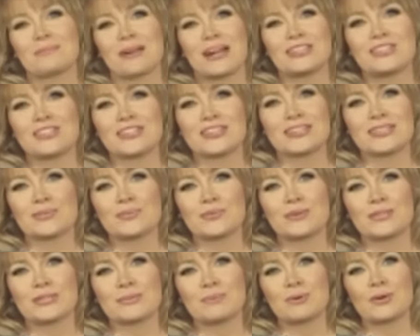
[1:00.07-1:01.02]
Prejudice
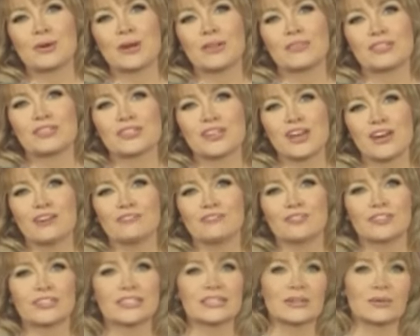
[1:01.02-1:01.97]
was put on the shelf
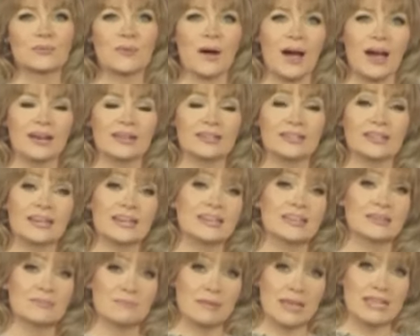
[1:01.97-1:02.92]
for a little while, and
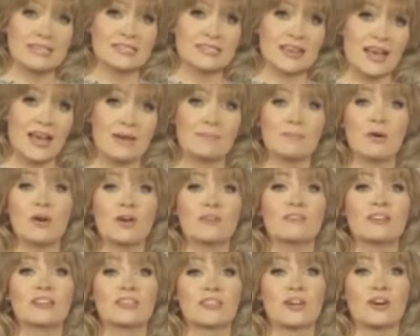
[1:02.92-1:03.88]
in the meantime,
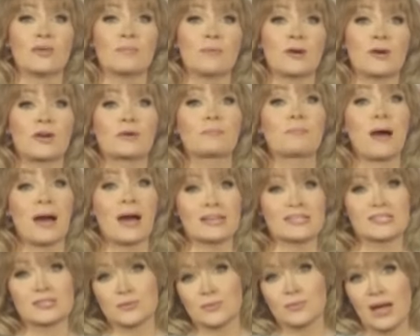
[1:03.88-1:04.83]
Irving Thalberg
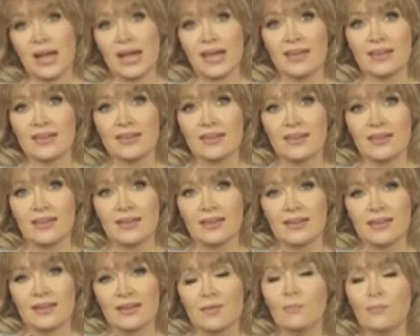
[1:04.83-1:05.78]
passed away.
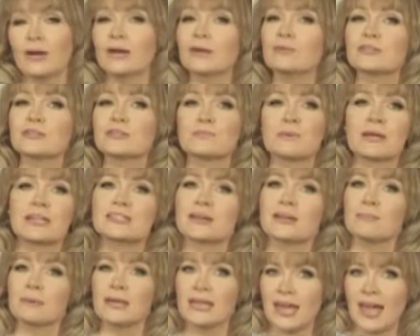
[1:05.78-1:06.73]
When it was picked
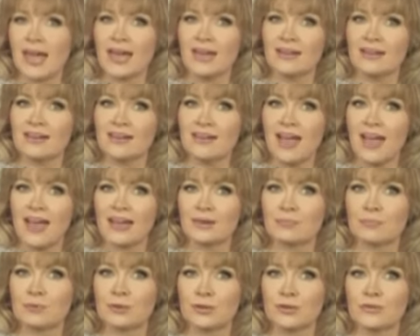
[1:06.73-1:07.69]
up again and
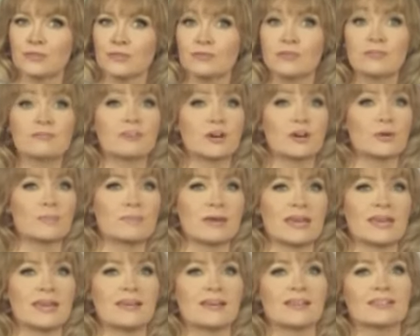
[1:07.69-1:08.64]
approved for
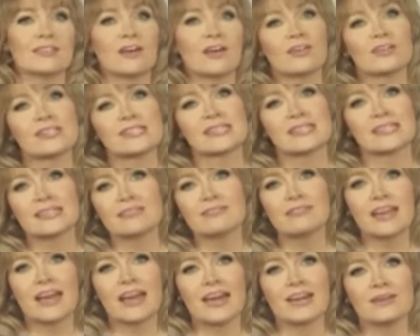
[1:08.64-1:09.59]
filming, Laurence
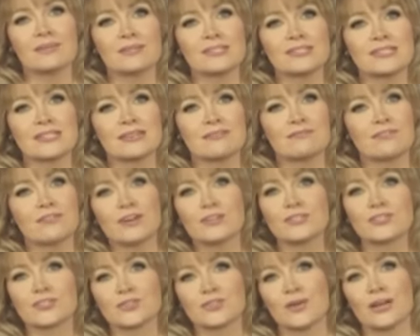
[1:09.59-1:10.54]
Olivier was the
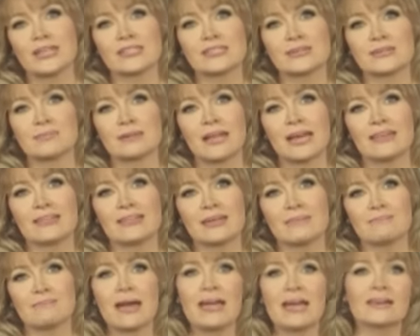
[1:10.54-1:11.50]
first choice to play the
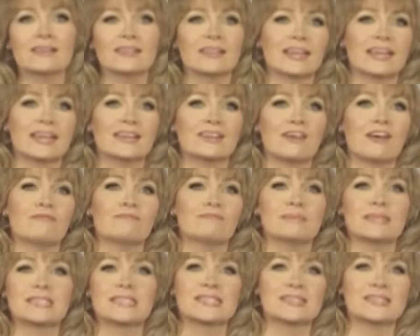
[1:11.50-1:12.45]
male lead of
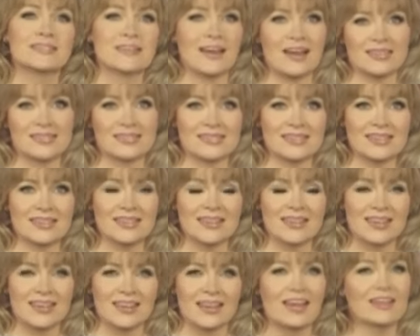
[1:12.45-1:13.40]
Mr. Darcy.
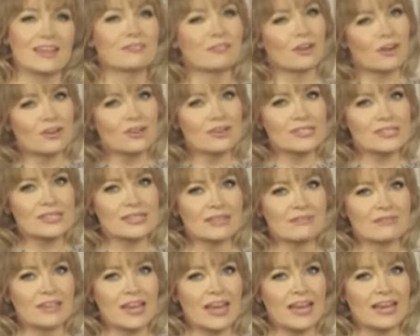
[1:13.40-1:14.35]
And of course,
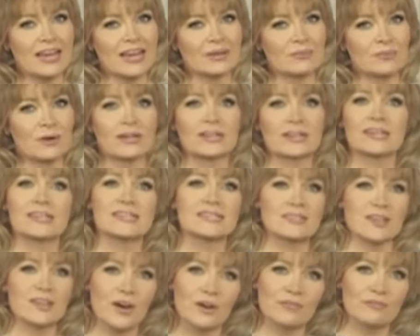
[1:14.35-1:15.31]
Olivier had wanted
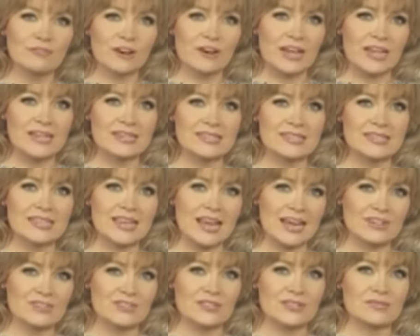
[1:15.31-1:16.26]
his girlfriend, the
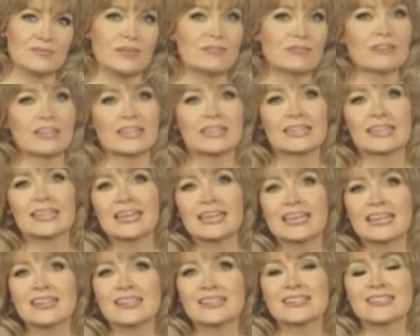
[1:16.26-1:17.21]
actress Vivian
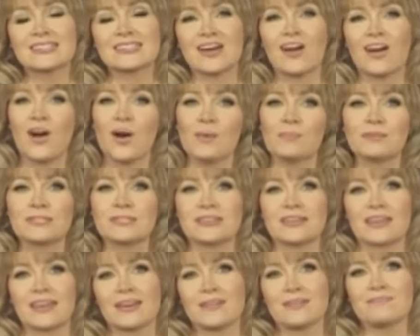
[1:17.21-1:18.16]
Lee, to star
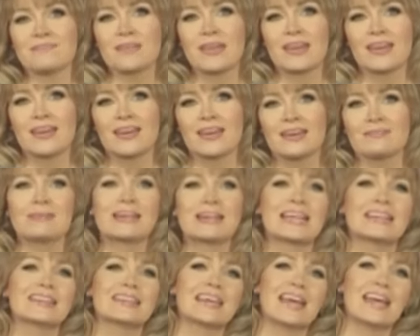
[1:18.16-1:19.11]
opposite him, but
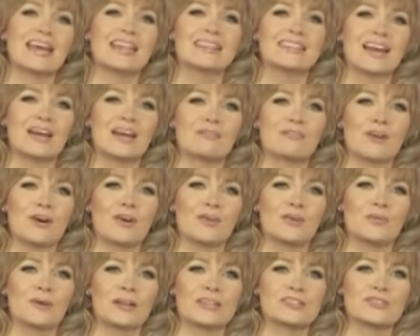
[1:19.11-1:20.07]
in the end, that
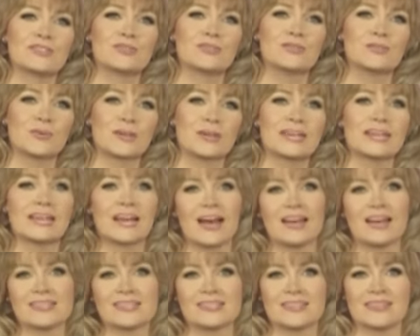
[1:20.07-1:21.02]
role went to Greer
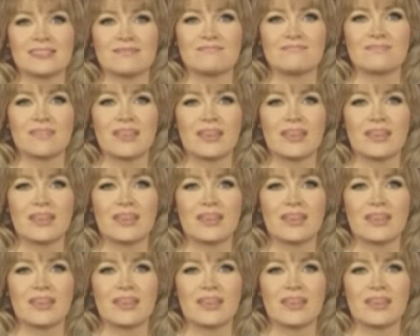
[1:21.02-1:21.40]
Garson.